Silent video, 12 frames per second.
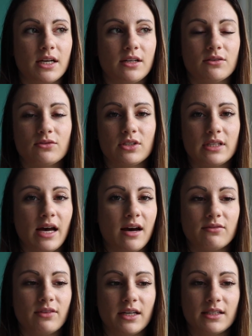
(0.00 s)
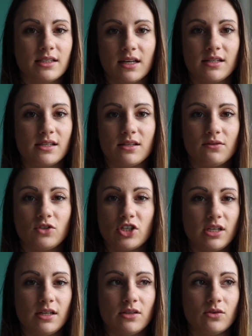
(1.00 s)
I don't just have like slices of
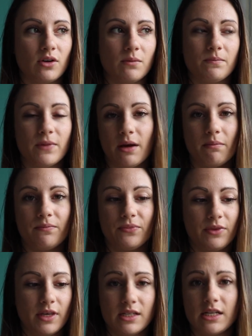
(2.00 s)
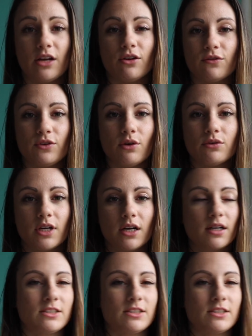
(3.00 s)
cheese or a container of yogurt.